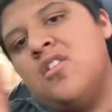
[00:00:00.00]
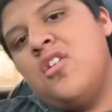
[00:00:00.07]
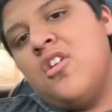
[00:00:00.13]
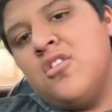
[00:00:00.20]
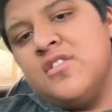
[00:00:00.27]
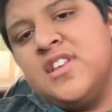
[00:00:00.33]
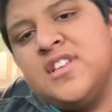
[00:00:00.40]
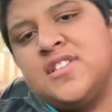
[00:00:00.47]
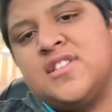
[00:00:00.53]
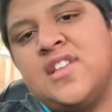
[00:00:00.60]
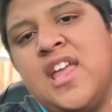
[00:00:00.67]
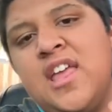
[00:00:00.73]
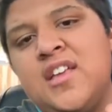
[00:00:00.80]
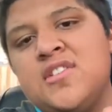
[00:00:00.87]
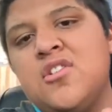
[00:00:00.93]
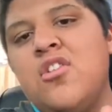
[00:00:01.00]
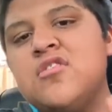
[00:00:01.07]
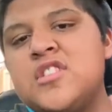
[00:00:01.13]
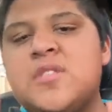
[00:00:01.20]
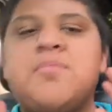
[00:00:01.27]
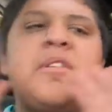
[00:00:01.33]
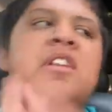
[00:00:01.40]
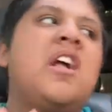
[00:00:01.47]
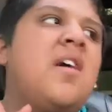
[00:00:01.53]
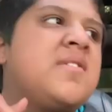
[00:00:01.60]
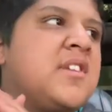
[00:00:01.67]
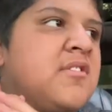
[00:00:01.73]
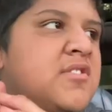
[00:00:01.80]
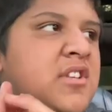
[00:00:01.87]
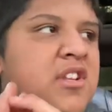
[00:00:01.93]
All these things, old
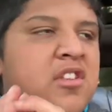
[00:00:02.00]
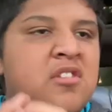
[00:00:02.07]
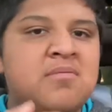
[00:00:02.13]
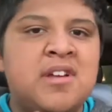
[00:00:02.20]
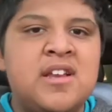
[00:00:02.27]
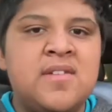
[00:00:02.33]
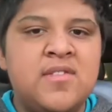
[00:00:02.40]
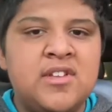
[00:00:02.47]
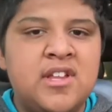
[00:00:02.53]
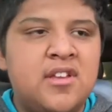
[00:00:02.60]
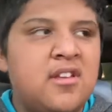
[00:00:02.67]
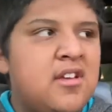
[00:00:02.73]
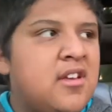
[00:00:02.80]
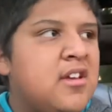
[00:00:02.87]
spin-offs I was going to do but I never did.